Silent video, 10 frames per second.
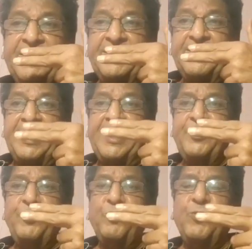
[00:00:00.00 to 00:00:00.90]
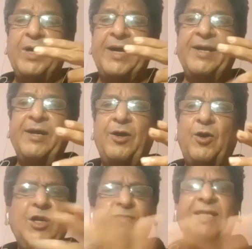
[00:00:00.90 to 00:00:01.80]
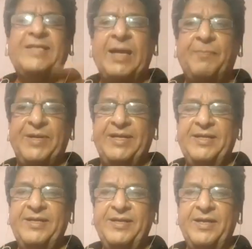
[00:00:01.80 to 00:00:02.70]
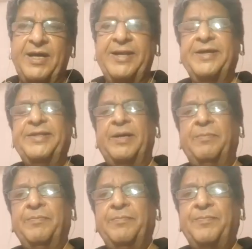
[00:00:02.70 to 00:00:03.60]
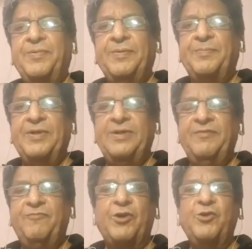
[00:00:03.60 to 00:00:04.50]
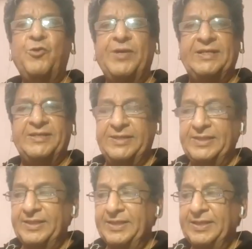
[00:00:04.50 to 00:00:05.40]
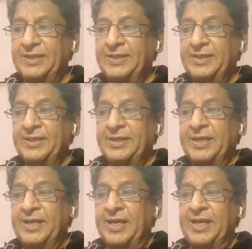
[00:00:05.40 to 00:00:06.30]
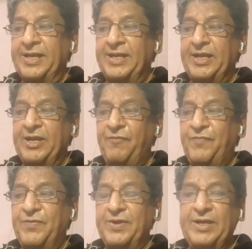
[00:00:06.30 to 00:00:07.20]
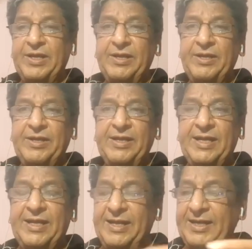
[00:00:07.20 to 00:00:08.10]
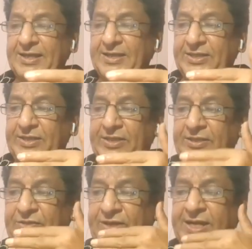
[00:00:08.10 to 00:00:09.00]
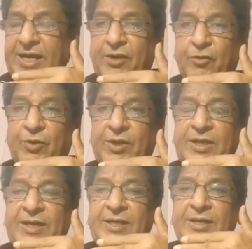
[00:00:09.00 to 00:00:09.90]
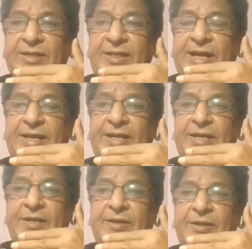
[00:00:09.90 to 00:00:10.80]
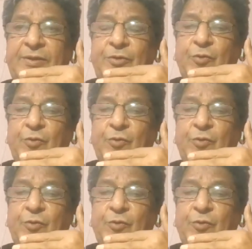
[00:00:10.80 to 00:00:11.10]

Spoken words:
then you are always happy, anandam, for no reason. And if it is 3 angul, then you